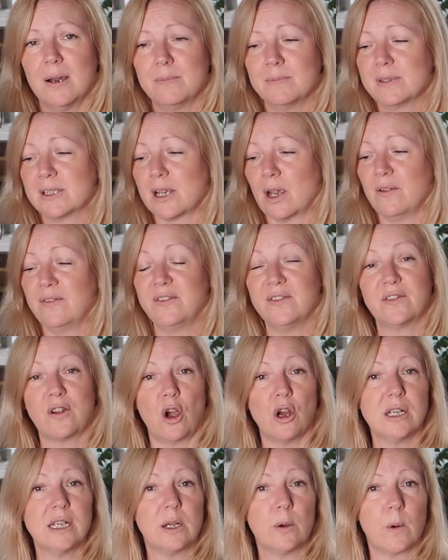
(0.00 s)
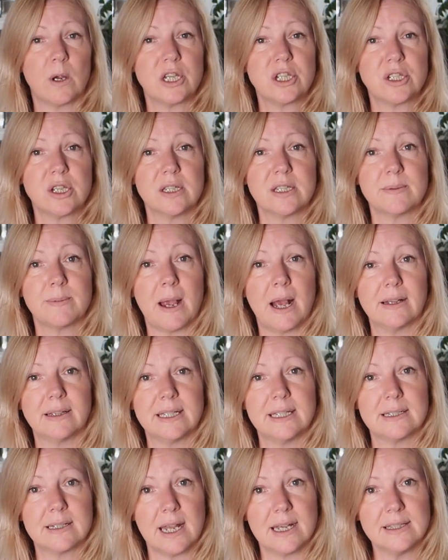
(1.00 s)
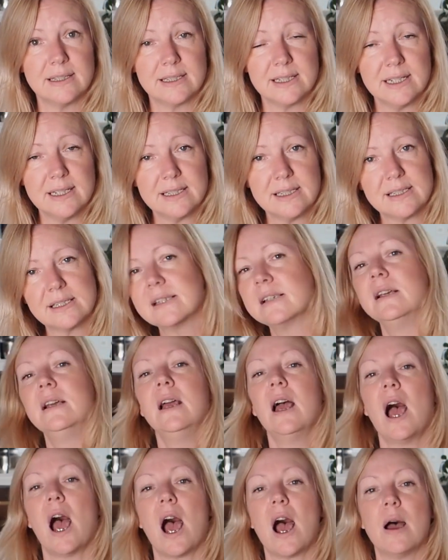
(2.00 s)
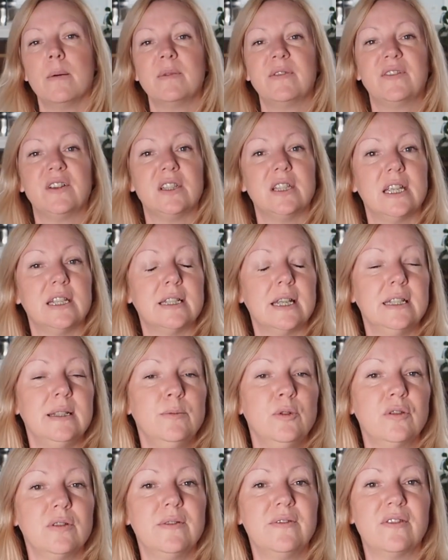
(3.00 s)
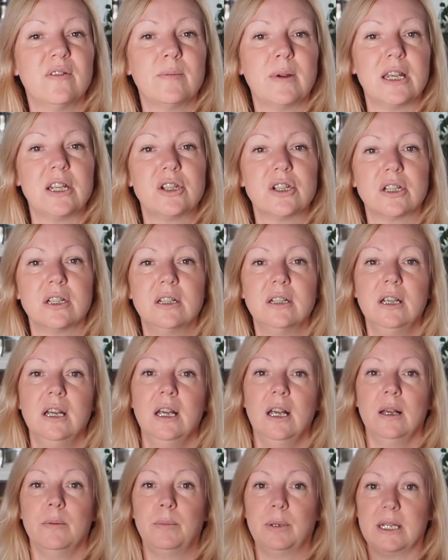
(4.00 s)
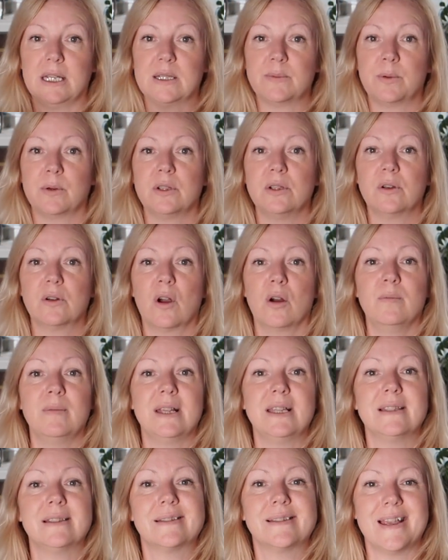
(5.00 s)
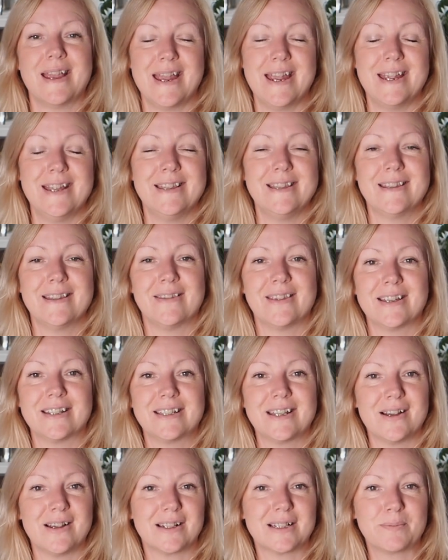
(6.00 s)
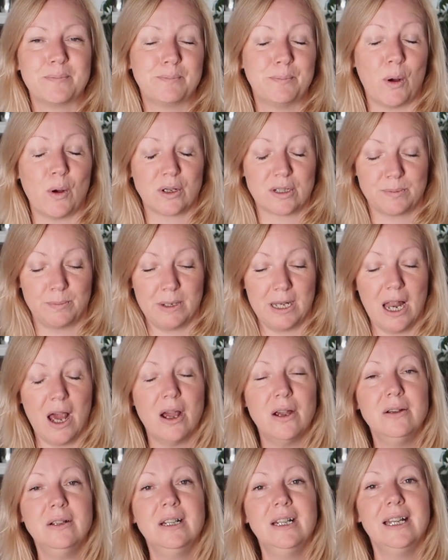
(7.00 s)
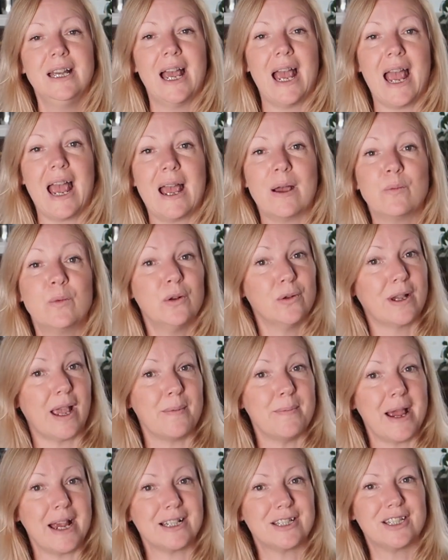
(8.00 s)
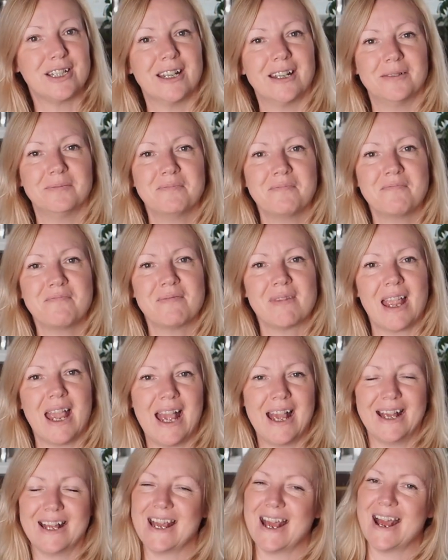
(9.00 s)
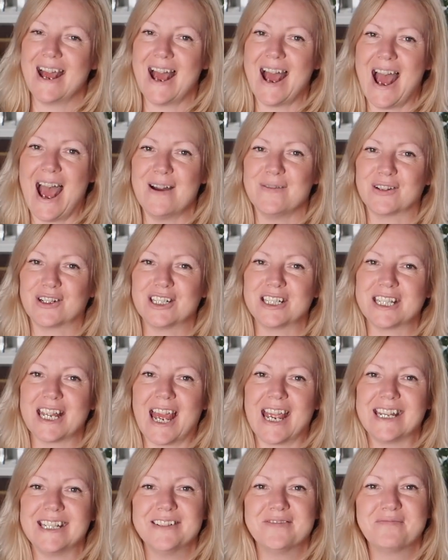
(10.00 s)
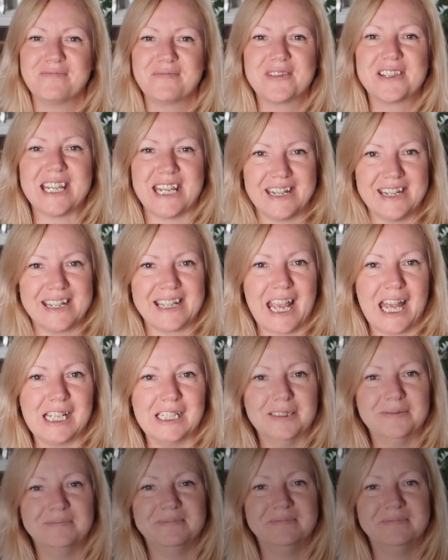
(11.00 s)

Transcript: So if you've got any questions about these lenses, if you need any more information, please put your comments in the text box below and we'll get back to you. Have a good day. See you again.